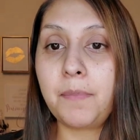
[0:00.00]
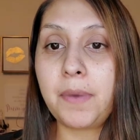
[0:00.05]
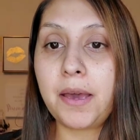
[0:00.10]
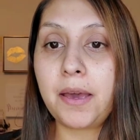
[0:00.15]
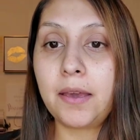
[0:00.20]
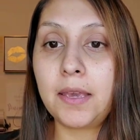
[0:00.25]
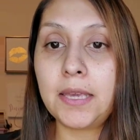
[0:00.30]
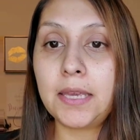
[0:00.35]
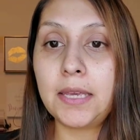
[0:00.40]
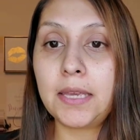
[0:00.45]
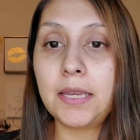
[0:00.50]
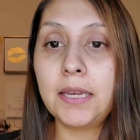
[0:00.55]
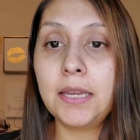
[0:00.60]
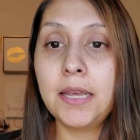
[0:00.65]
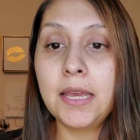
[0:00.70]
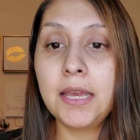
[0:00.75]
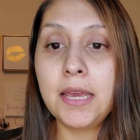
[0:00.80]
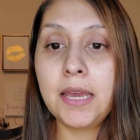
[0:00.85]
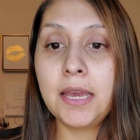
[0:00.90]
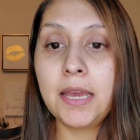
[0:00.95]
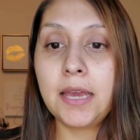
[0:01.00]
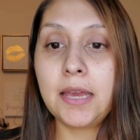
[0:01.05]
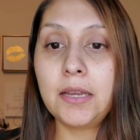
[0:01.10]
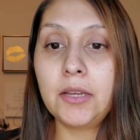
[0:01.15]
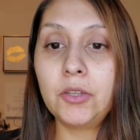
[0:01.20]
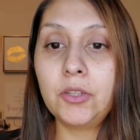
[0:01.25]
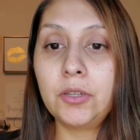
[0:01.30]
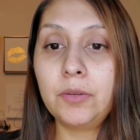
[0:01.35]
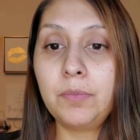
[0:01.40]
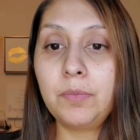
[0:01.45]
back in, and
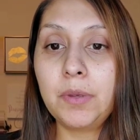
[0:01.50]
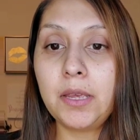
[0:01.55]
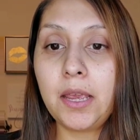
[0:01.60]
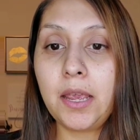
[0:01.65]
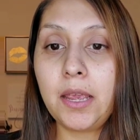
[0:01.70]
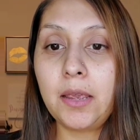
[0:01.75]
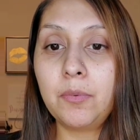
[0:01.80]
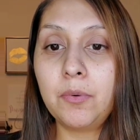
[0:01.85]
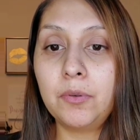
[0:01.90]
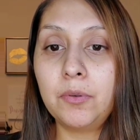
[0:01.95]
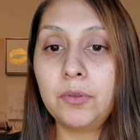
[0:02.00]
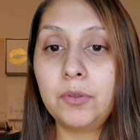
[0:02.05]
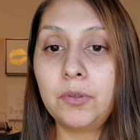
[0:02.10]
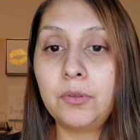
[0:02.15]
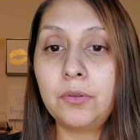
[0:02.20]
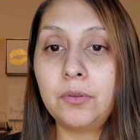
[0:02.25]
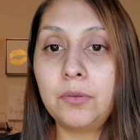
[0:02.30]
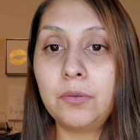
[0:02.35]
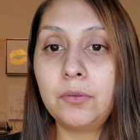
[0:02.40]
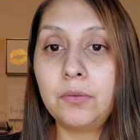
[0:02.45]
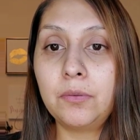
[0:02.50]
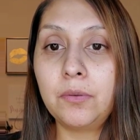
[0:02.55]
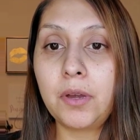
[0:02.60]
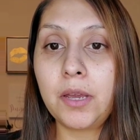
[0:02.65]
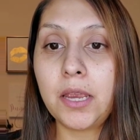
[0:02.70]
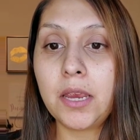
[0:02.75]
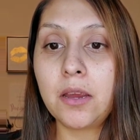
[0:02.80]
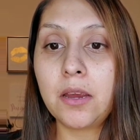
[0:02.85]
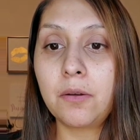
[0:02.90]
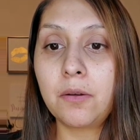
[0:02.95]
it should be able to
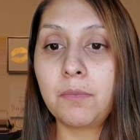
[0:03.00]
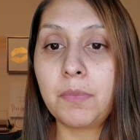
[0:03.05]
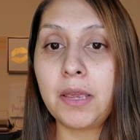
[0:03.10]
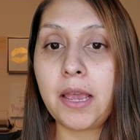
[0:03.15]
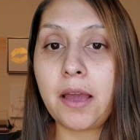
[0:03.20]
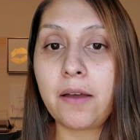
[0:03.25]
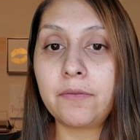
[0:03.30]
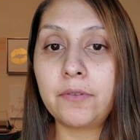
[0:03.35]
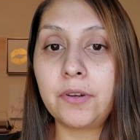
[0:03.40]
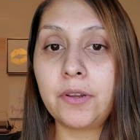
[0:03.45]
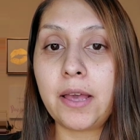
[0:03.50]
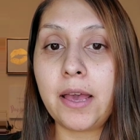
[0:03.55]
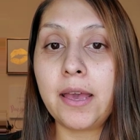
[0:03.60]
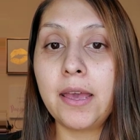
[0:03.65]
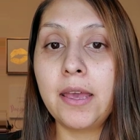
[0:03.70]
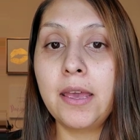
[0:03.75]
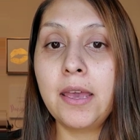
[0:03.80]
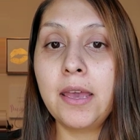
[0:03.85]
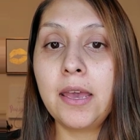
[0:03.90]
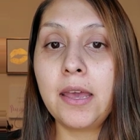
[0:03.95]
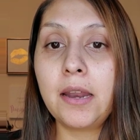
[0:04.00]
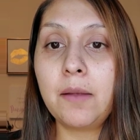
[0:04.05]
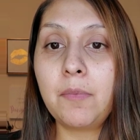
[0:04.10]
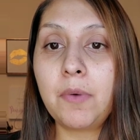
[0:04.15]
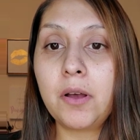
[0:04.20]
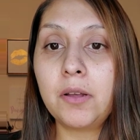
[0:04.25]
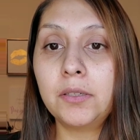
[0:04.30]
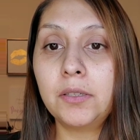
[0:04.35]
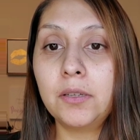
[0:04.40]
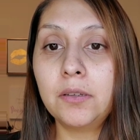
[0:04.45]
hear me after that. And I'm
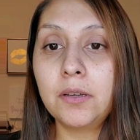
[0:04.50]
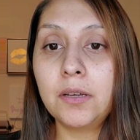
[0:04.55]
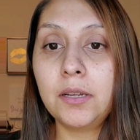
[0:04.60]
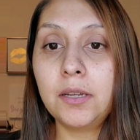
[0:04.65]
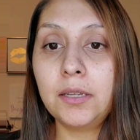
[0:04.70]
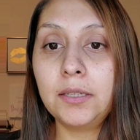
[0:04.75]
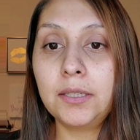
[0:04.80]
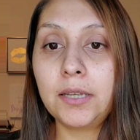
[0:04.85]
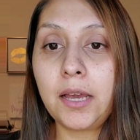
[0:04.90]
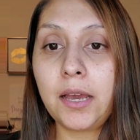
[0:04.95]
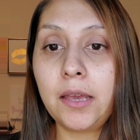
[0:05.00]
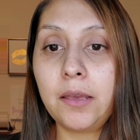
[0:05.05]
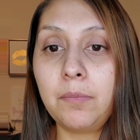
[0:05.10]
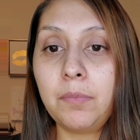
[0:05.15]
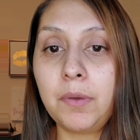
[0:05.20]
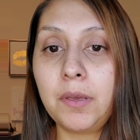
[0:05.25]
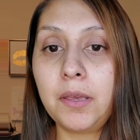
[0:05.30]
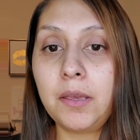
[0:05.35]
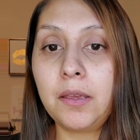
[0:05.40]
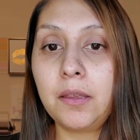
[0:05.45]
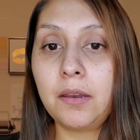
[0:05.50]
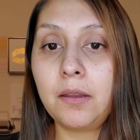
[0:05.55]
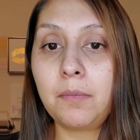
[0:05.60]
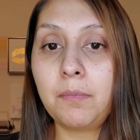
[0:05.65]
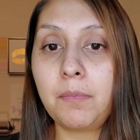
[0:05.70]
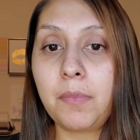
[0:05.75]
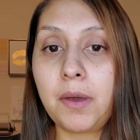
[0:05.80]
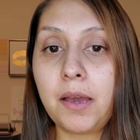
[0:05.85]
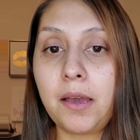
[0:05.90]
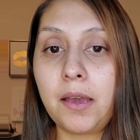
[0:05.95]
also going to type
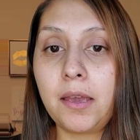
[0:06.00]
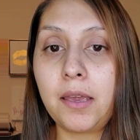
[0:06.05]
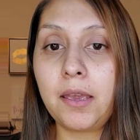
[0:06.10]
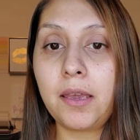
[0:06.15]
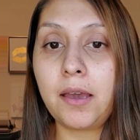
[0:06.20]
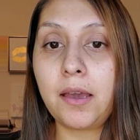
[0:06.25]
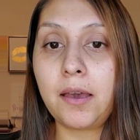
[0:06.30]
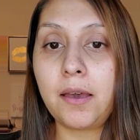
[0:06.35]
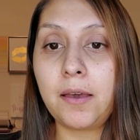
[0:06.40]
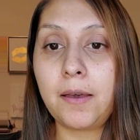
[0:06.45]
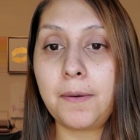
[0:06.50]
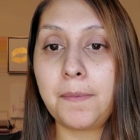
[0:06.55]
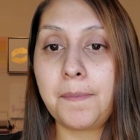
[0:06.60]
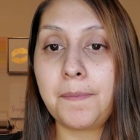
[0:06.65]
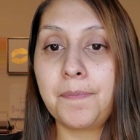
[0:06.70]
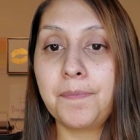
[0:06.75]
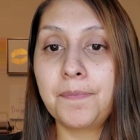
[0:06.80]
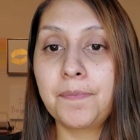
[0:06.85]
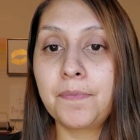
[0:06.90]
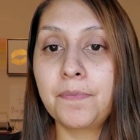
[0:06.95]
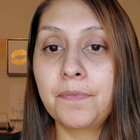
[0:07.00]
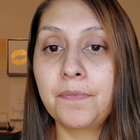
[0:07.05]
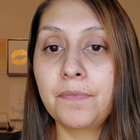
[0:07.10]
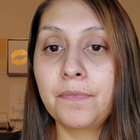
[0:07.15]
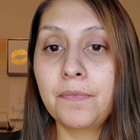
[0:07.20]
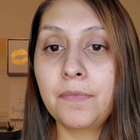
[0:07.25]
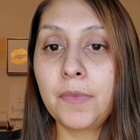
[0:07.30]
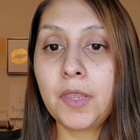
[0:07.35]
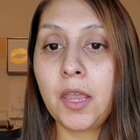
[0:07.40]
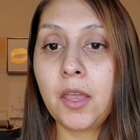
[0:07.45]
in my
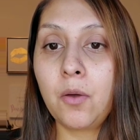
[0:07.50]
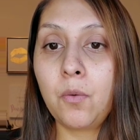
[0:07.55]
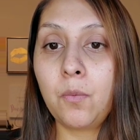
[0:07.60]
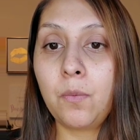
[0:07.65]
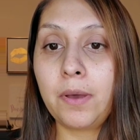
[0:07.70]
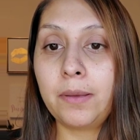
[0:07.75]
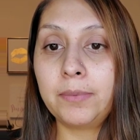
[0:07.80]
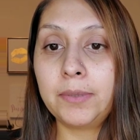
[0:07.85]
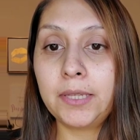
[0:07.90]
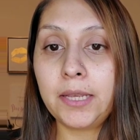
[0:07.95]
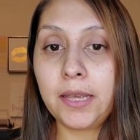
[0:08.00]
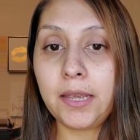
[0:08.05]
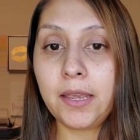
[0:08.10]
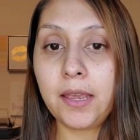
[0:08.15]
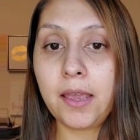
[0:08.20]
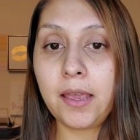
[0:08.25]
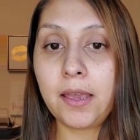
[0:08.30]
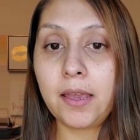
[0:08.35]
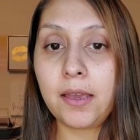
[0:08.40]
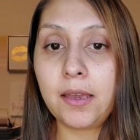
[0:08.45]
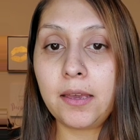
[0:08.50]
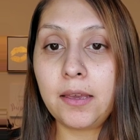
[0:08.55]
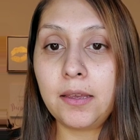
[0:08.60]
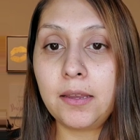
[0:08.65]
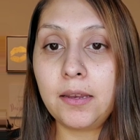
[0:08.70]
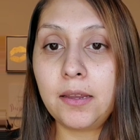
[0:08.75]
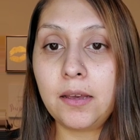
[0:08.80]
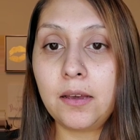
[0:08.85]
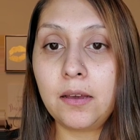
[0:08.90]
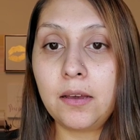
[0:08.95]
website
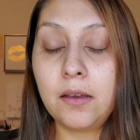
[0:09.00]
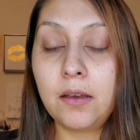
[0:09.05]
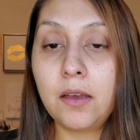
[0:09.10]
and